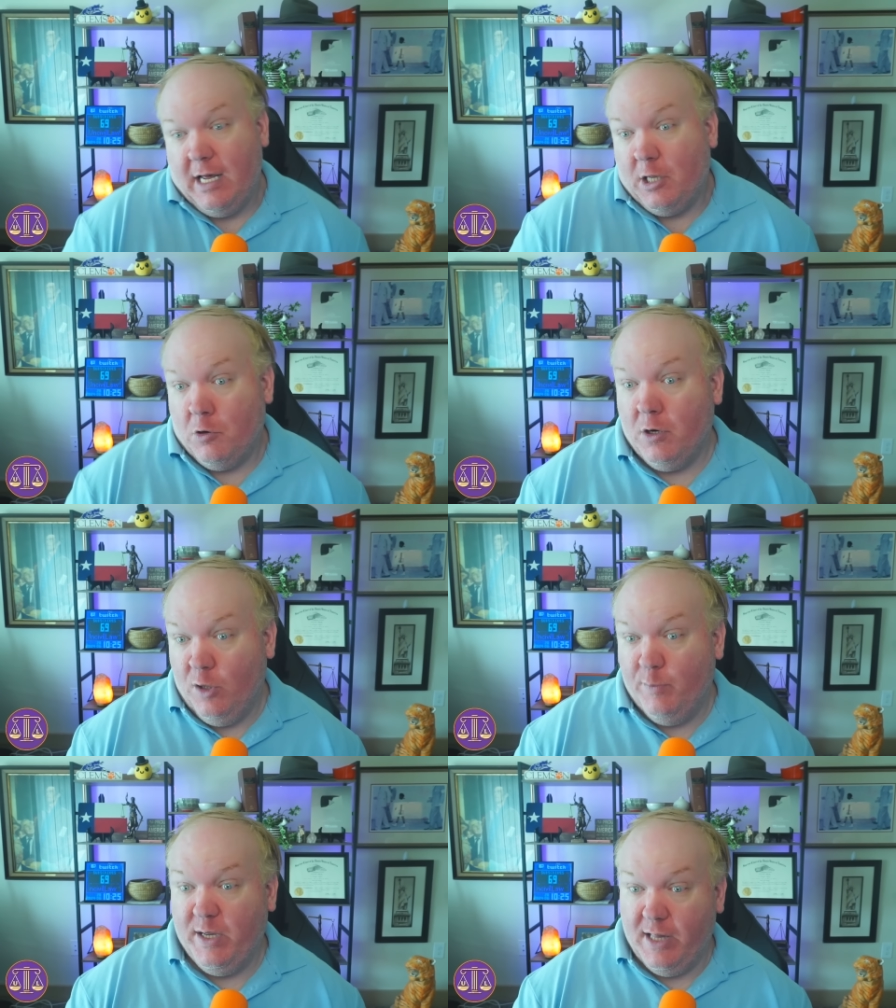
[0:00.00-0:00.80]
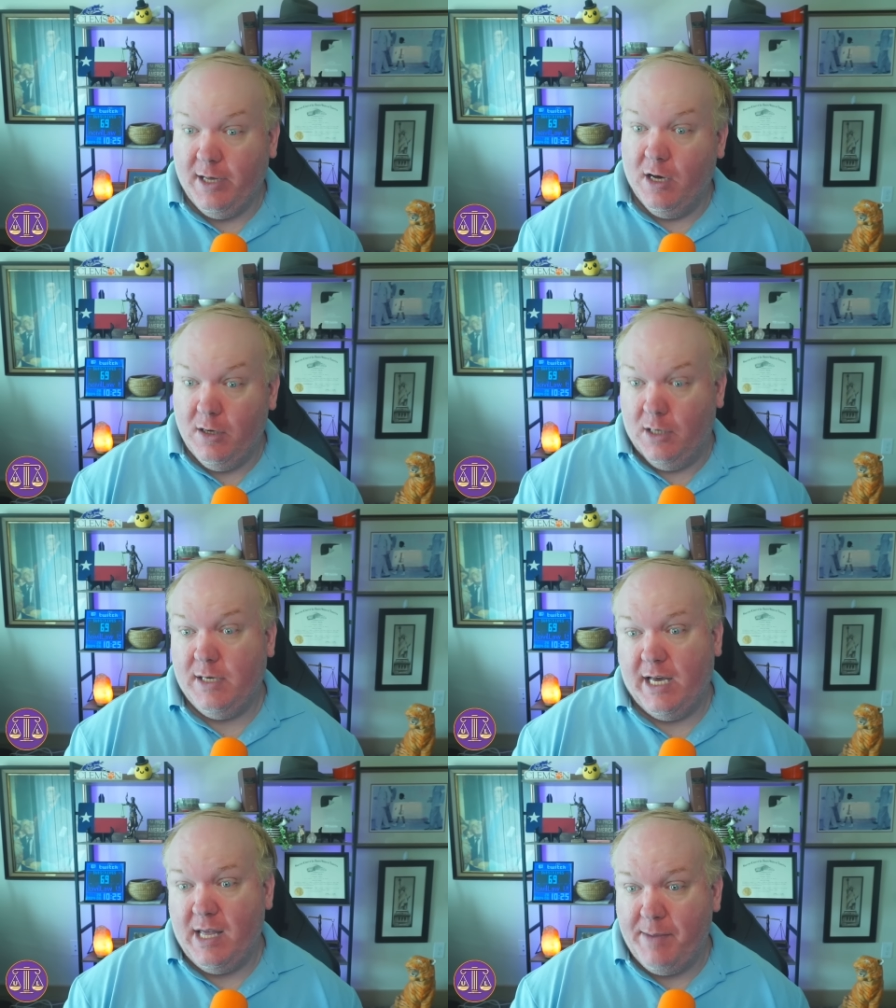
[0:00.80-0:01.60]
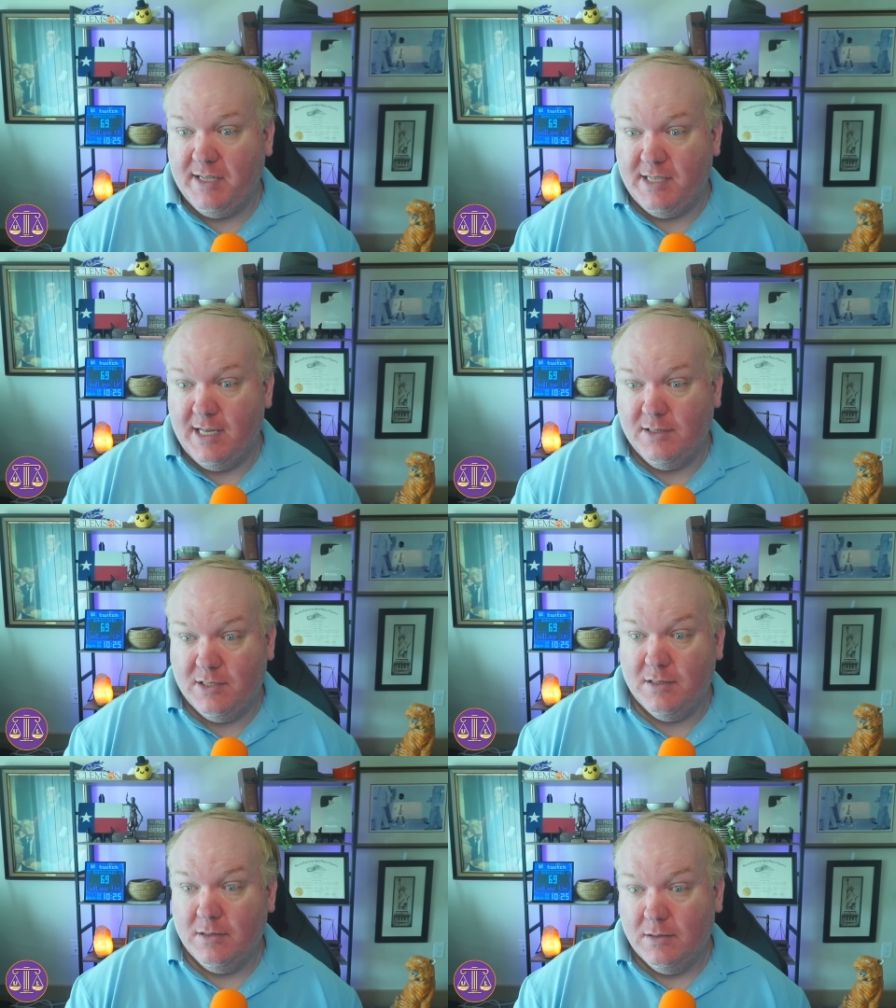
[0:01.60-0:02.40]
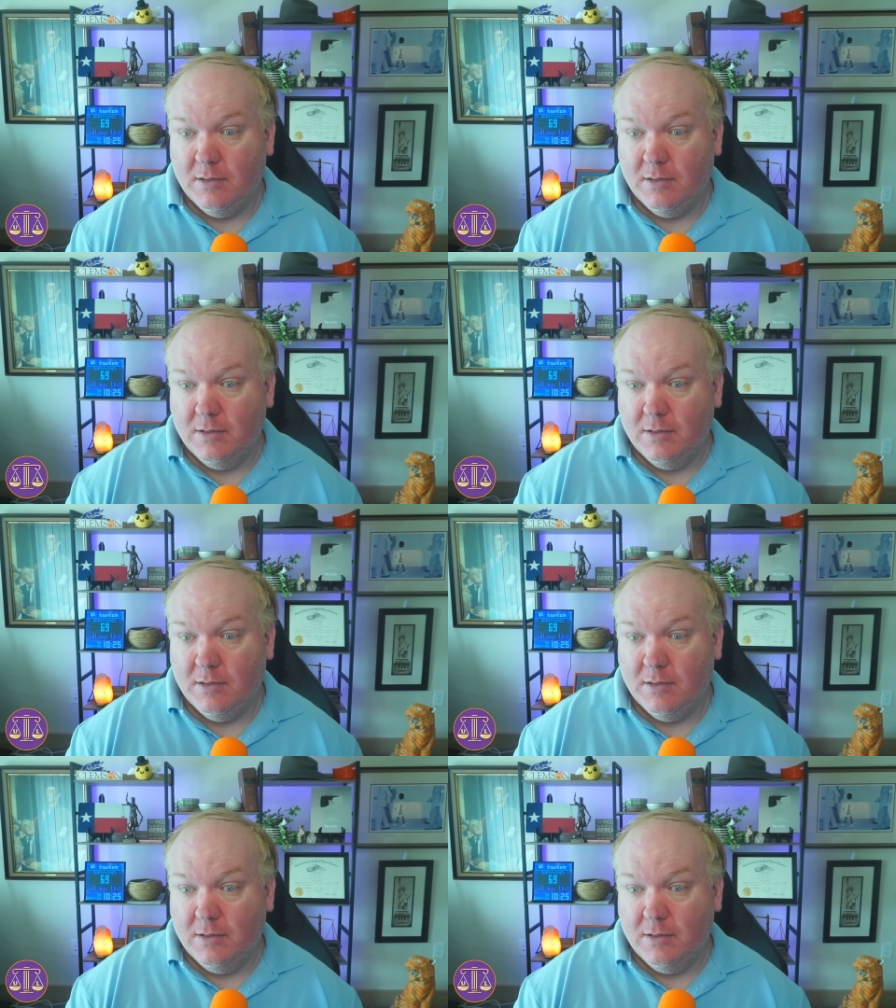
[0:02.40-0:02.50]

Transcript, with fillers: the court will be like oh okay that makes sense